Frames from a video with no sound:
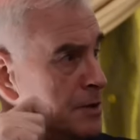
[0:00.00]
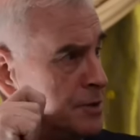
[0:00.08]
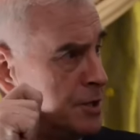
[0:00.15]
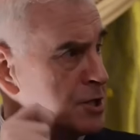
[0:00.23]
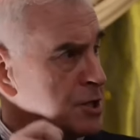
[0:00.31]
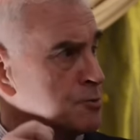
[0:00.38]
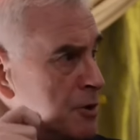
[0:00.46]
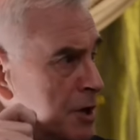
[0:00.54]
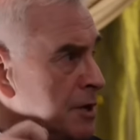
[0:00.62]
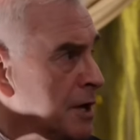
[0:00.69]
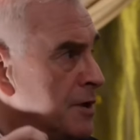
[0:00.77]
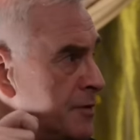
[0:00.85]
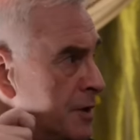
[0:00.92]
This is one
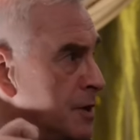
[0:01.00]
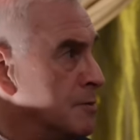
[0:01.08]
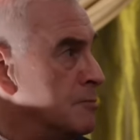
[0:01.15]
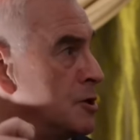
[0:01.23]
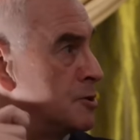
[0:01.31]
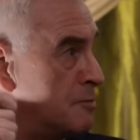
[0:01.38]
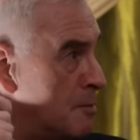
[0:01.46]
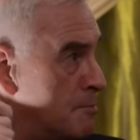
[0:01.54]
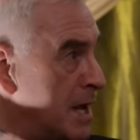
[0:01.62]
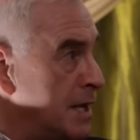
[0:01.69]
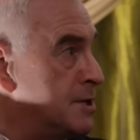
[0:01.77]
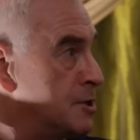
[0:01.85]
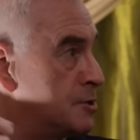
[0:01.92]
of, I think, the most
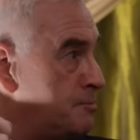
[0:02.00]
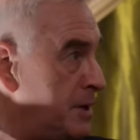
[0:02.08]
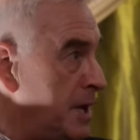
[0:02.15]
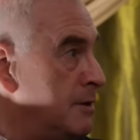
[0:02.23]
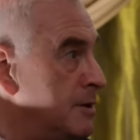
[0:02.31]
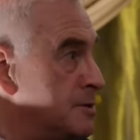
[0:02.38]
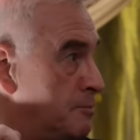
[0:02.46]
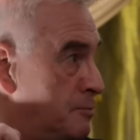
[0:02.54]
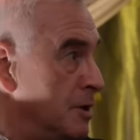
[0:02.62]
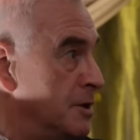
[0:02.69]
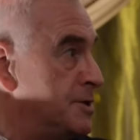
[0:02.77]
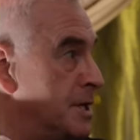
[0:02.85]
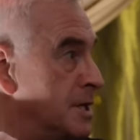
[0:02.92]
momentous periods of
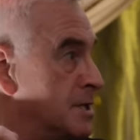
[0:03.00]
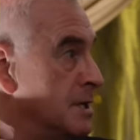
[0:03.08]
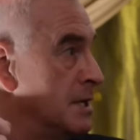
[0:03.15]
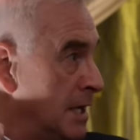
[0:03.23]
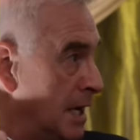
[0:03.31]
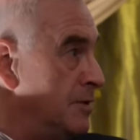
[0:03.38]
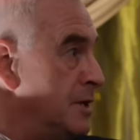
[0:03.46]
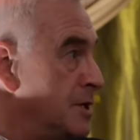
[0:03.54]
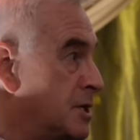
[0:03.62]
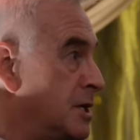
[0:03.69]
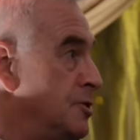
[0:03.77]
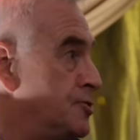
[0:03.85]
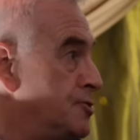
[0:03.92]
politics in
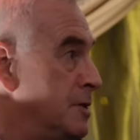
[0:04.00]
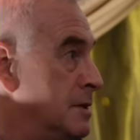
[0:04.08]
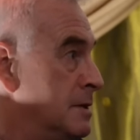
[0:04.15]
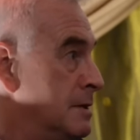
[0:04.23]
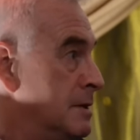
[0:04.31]
this country.